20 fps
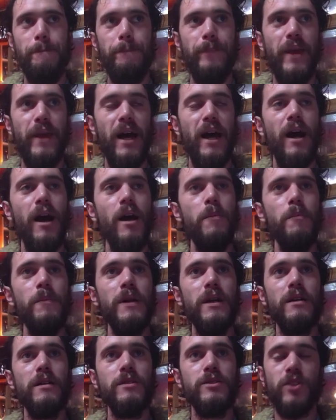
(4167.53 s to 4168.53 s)
Um,
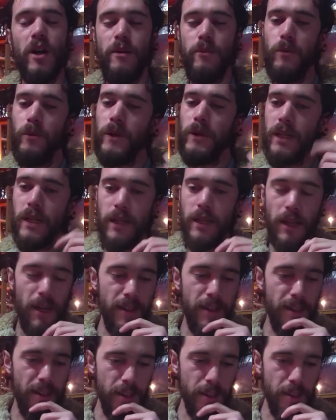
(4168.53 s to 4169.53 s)
so I'm really
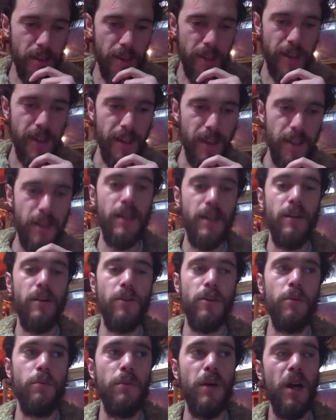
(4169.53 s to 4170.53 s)
lucky that here
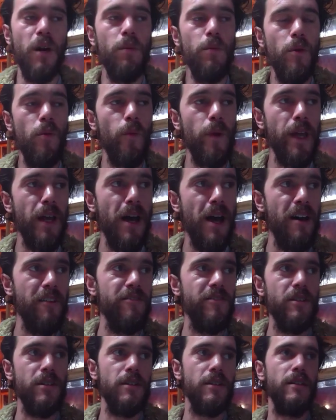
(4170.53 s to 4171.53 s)
in Melbourne we have
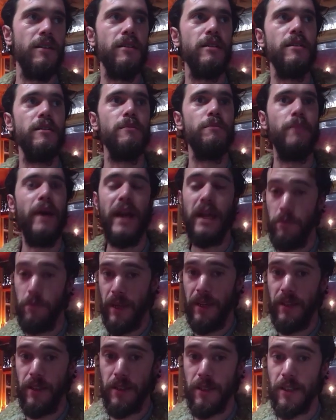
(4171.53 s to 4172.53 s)
a paint
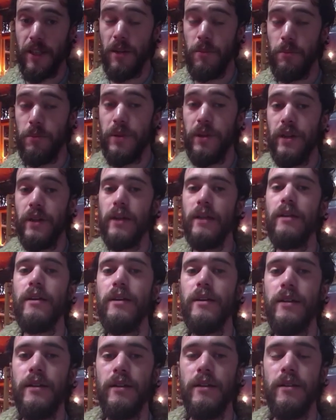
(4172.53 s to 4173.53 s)
making company
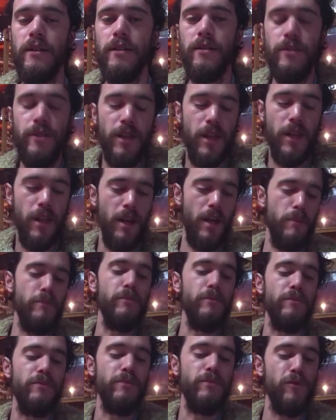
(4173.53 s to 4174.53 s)
that
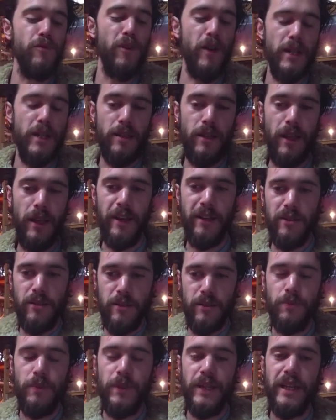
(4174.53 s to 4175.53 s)
I'm fr- like
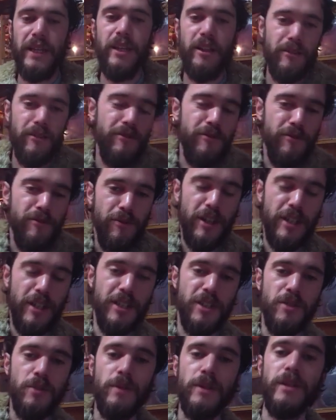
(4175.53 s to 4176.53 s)
beginning
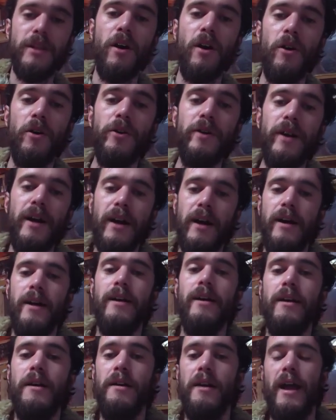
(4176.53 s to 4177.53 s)
friends with the owner,
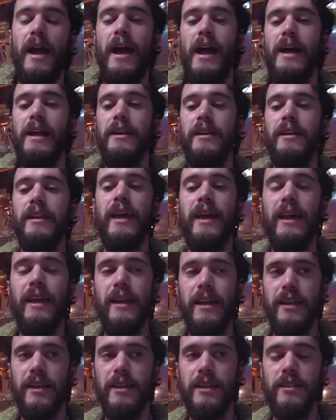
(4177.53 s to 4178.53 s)
and
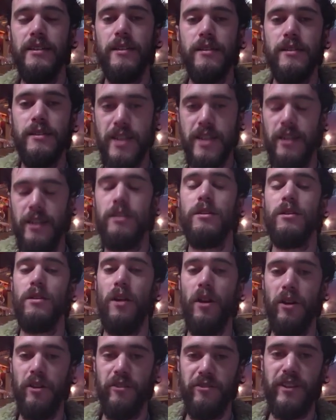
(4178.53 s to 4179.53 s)
he takes a
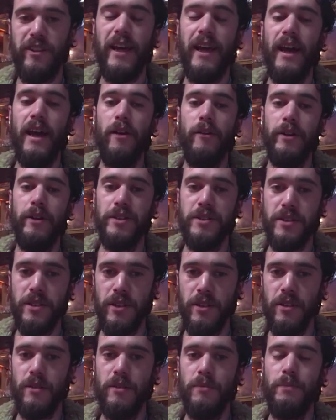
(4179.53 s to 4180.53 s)
lot of care into
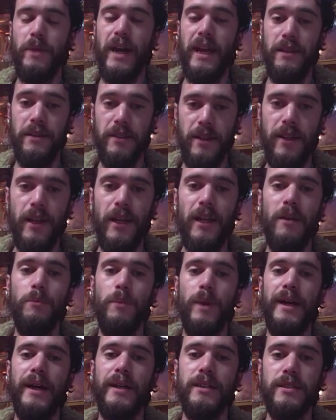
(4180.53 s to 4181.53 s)
the paint that he
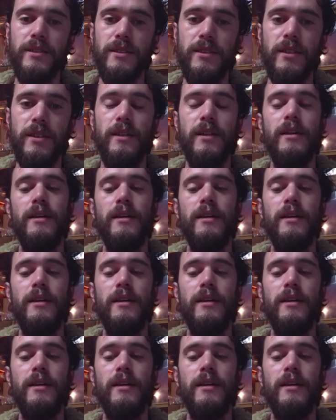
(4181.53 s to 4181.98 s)
makes